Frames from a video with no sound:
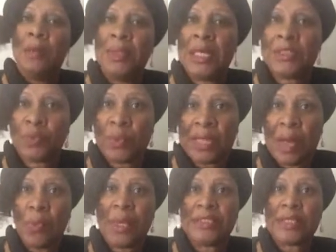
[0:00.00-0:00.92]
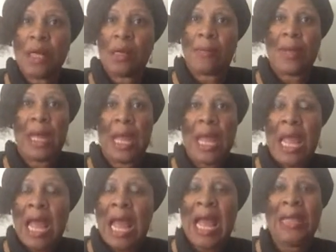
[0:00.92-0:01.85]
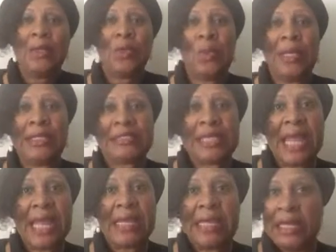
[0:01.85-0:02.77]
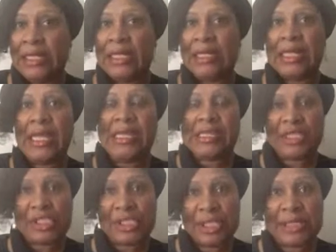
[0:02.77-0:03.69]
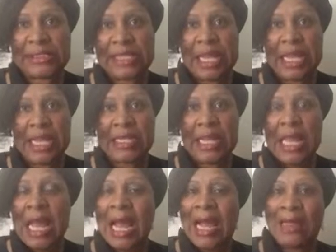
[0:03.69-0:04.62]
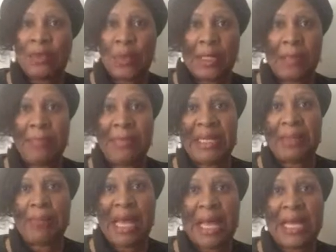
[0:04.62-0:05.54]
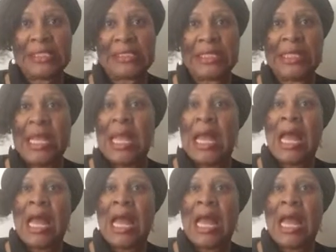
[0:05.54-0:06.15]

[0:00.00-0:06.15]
Because what I want to talk about, I don't want to take anything that she said. I don't want to minimize it.